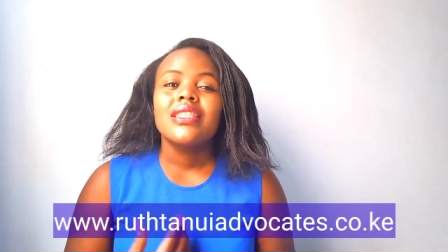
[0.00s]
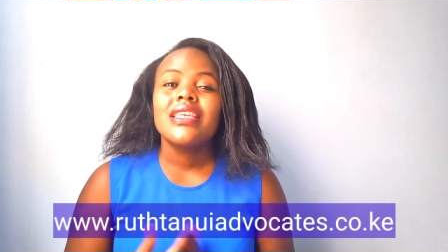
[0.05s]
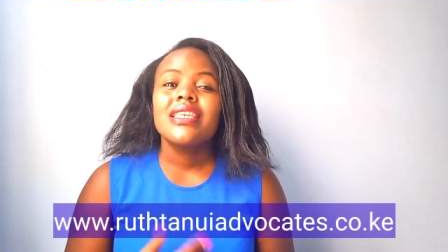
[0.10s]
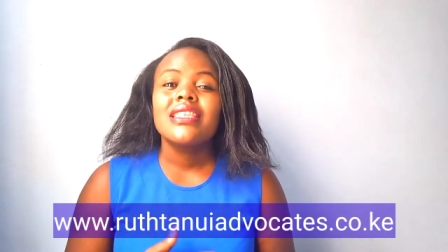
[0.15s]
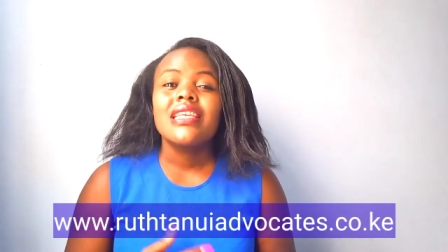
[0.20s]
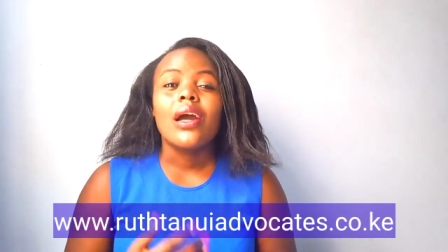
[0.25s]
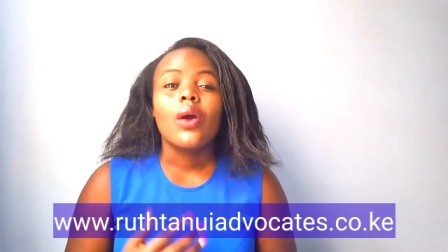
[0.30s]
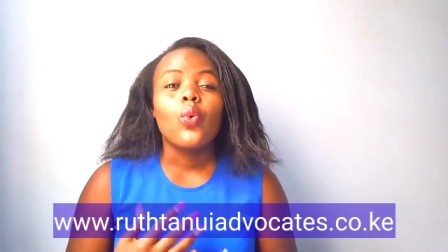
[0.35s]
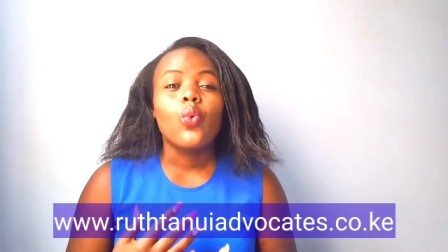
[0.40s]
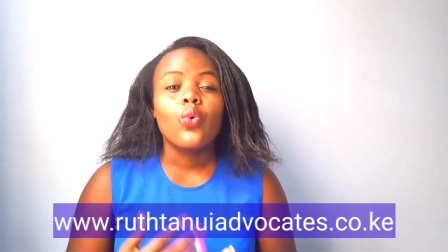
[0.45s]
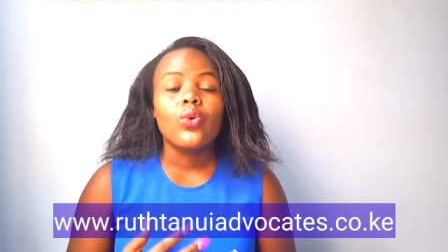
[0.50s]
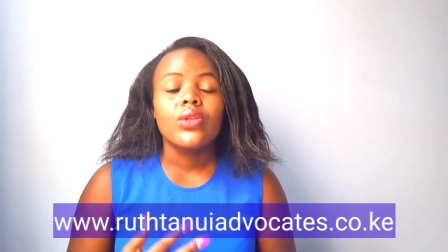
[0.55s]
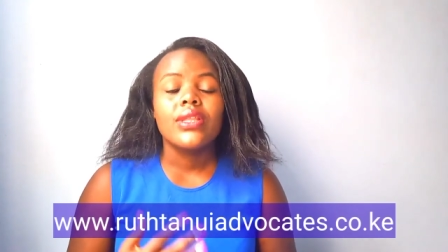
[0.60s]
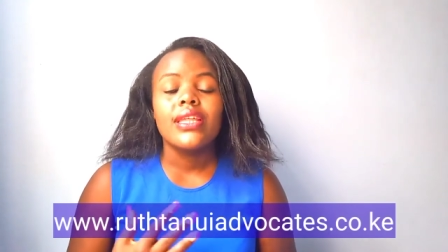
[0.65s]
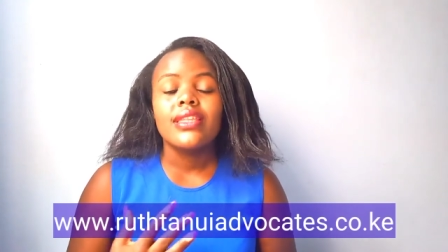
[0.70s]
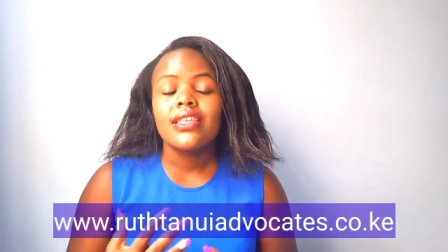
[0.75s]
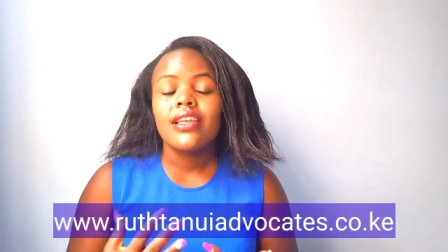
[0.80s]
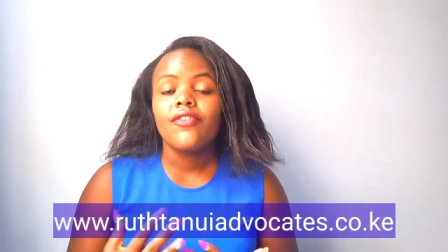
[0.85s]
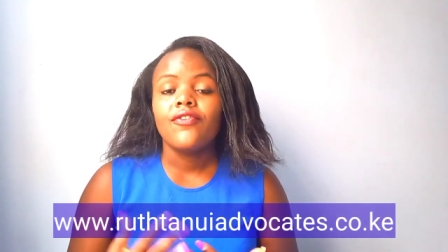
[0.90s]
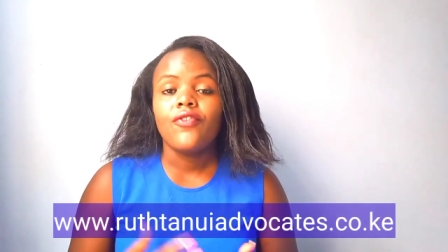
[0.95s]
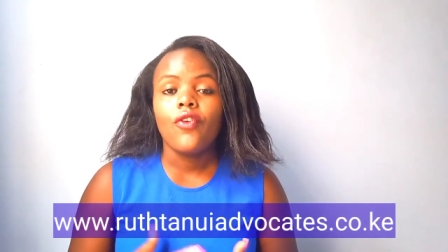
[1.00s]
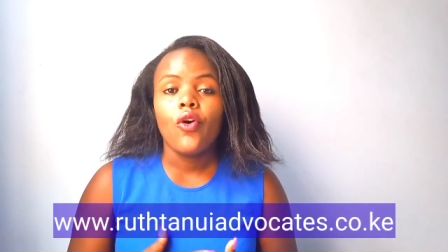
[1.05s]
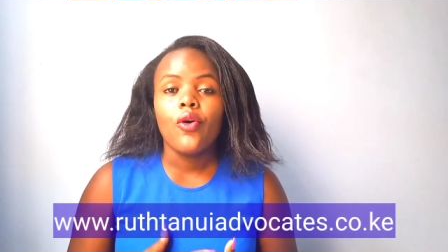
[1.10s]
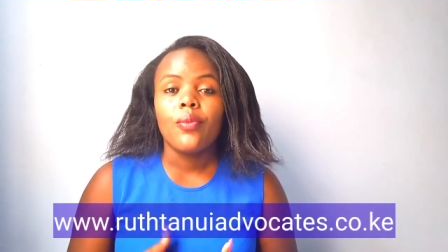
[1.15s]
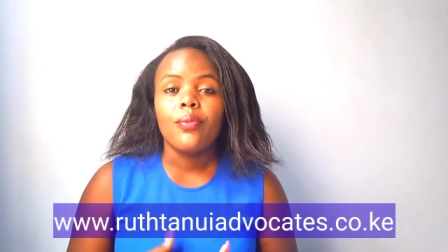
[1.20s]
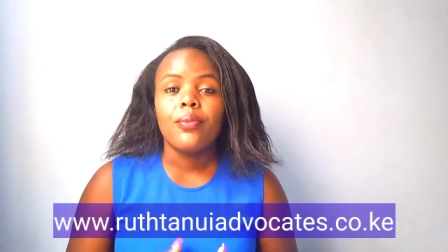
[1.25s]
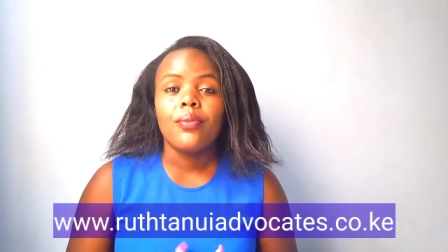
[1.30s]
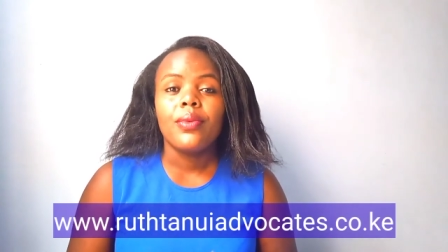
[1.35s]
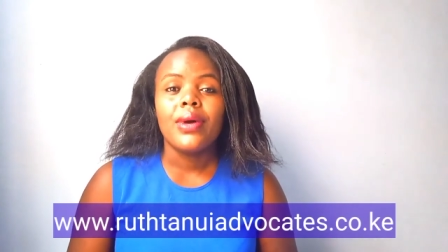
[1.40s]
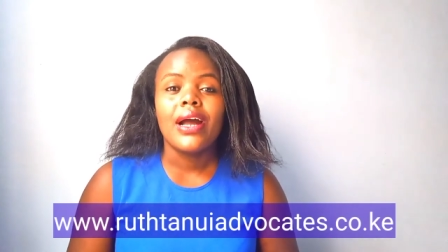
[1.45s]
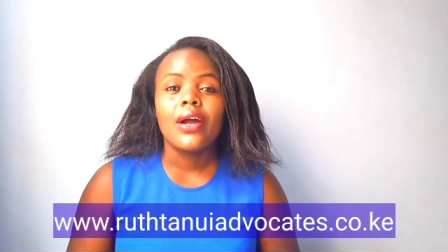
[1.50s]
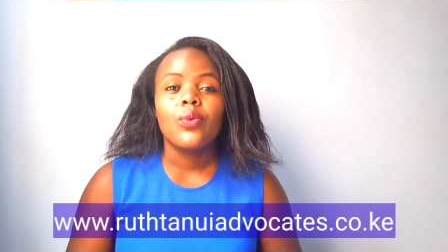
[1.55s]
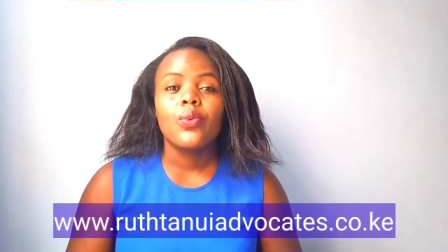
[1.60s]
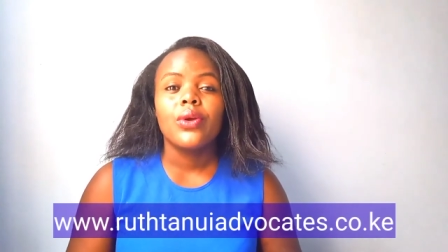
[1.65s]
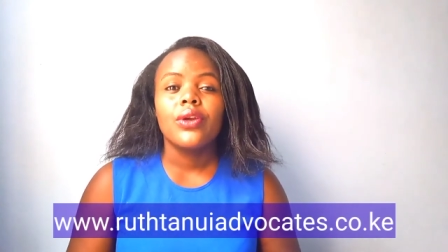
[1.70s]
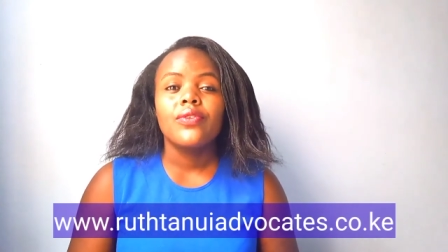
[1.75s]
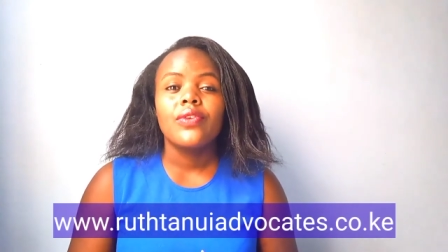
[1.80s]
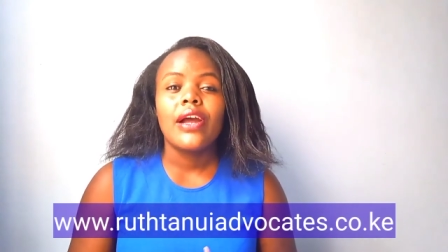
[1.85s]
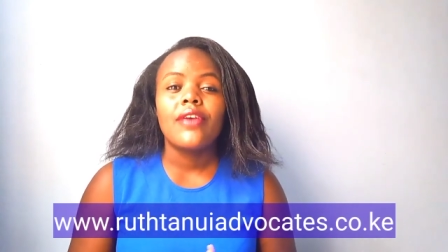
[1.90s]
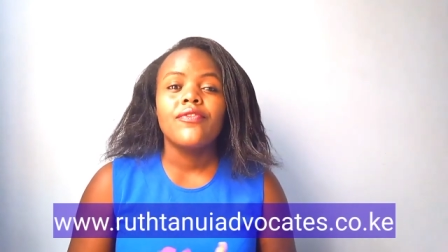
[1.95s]
there's a there's a form a
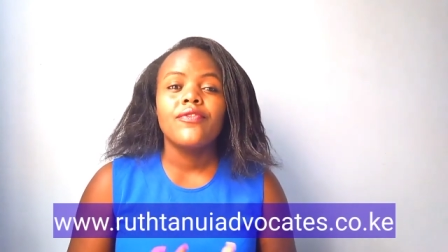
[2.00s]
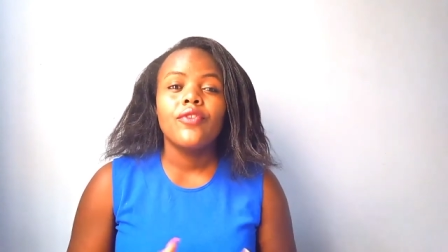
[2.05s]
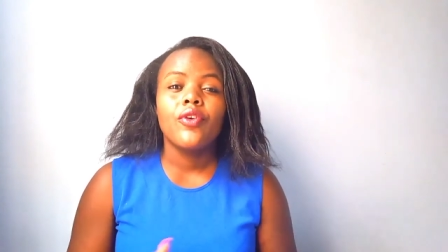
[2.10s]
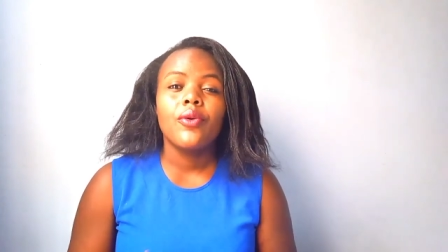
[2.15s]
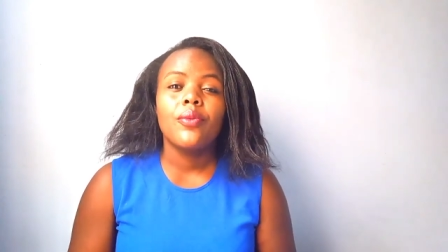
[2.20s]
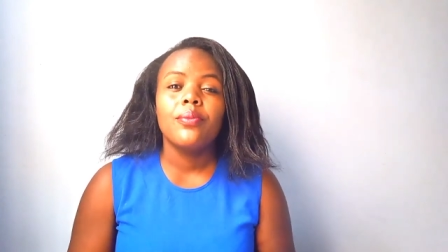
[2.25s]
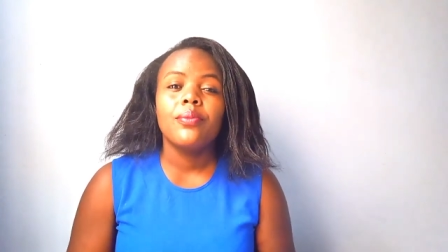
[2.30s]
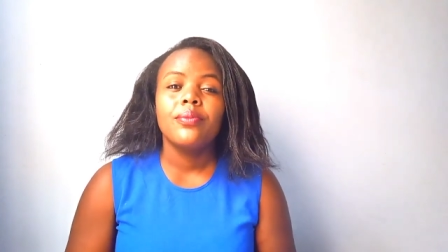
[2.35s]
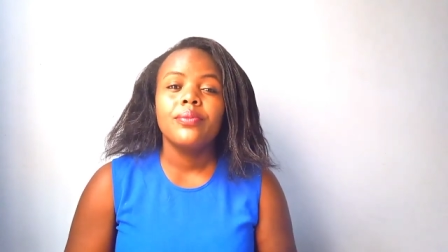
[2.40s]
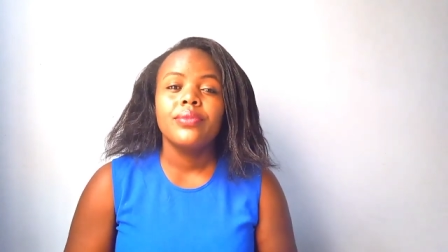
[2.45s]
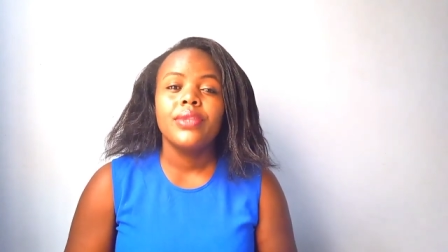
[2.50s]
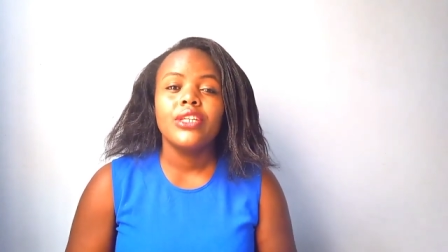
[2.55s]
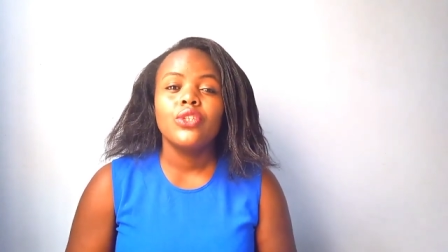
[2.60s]
quick a form